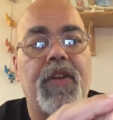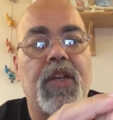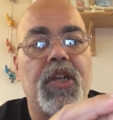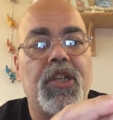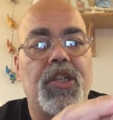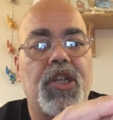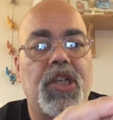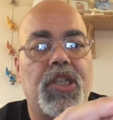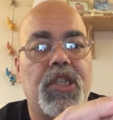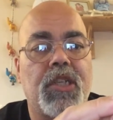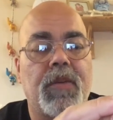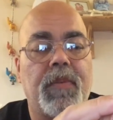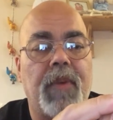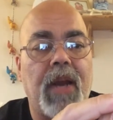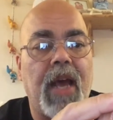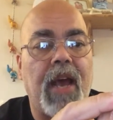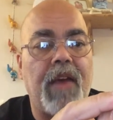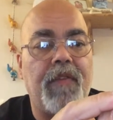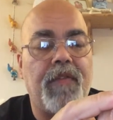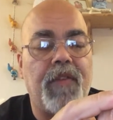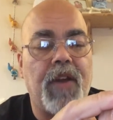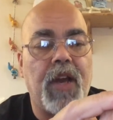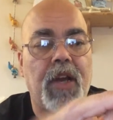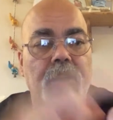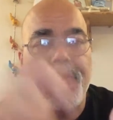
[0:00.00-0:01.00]
an adjustable
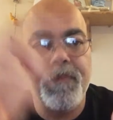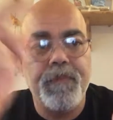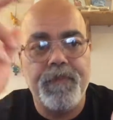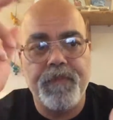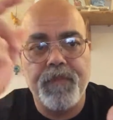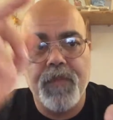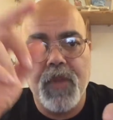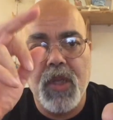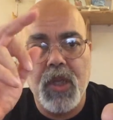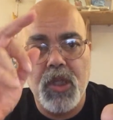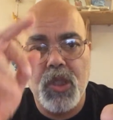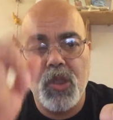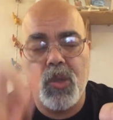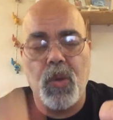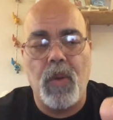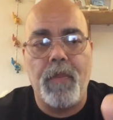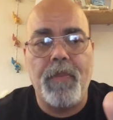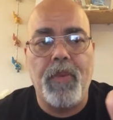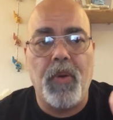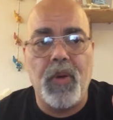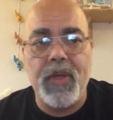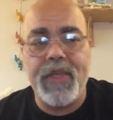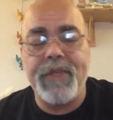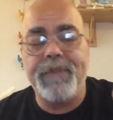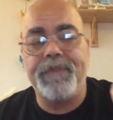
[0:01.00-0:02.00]
airflow to a
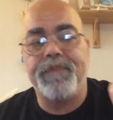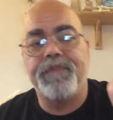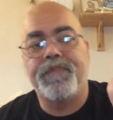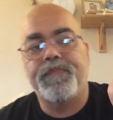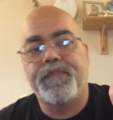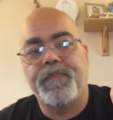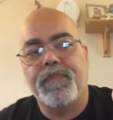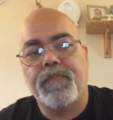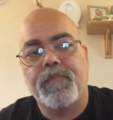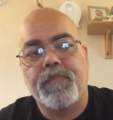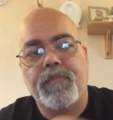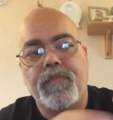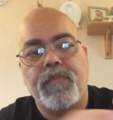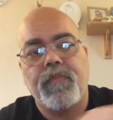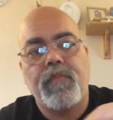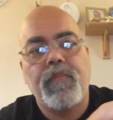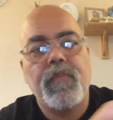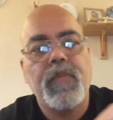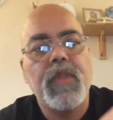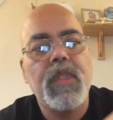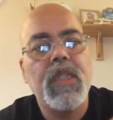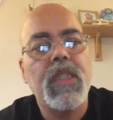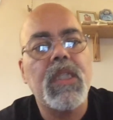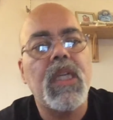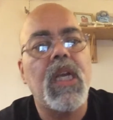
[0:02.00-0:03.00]
point.
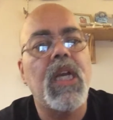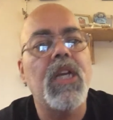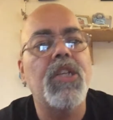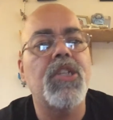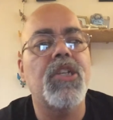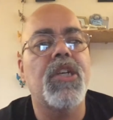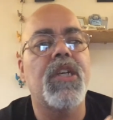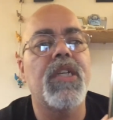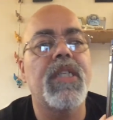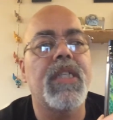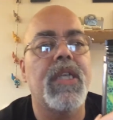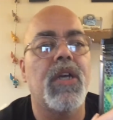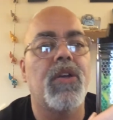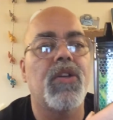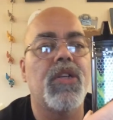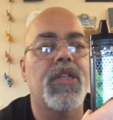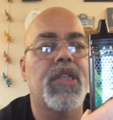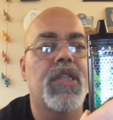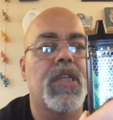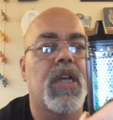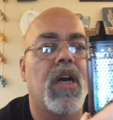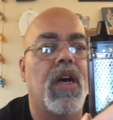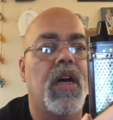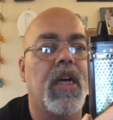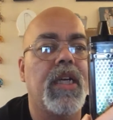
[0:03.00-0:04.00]
As you can see on the
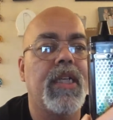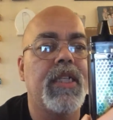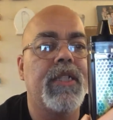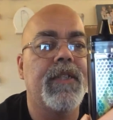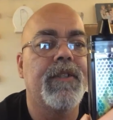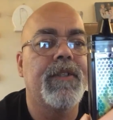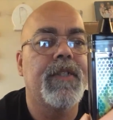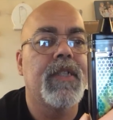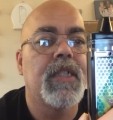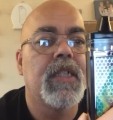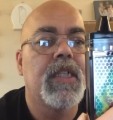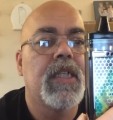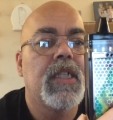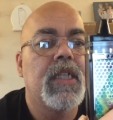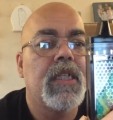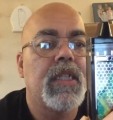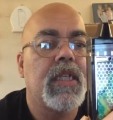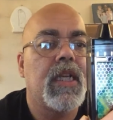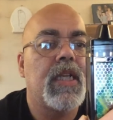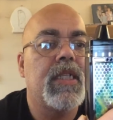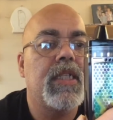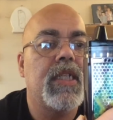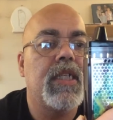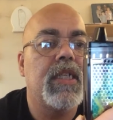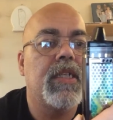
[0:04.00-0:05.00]
side,
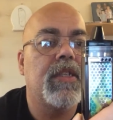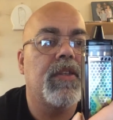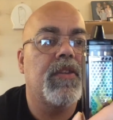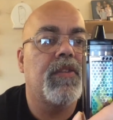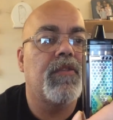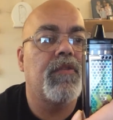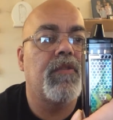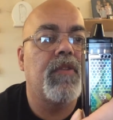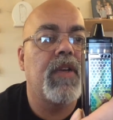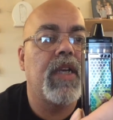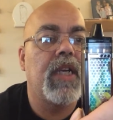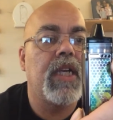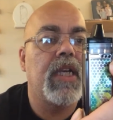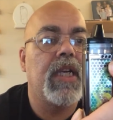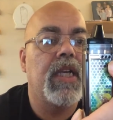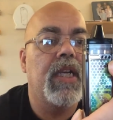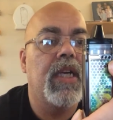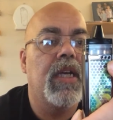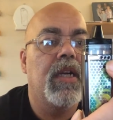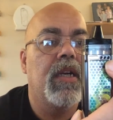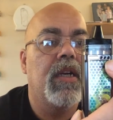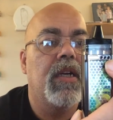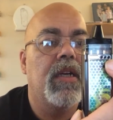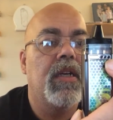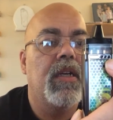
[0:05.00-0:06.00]
there's these 3
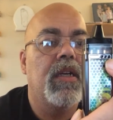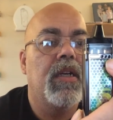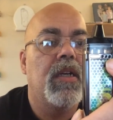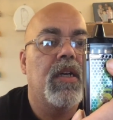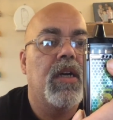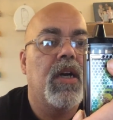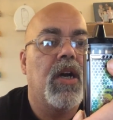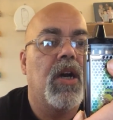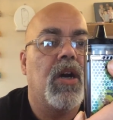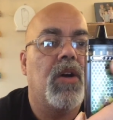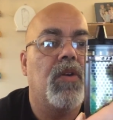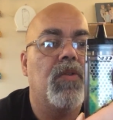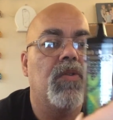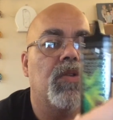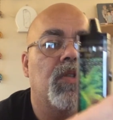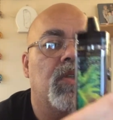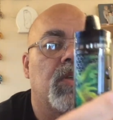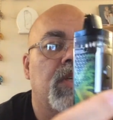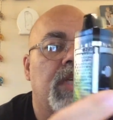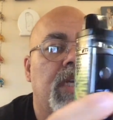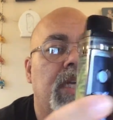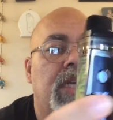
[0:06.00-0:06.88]
holes on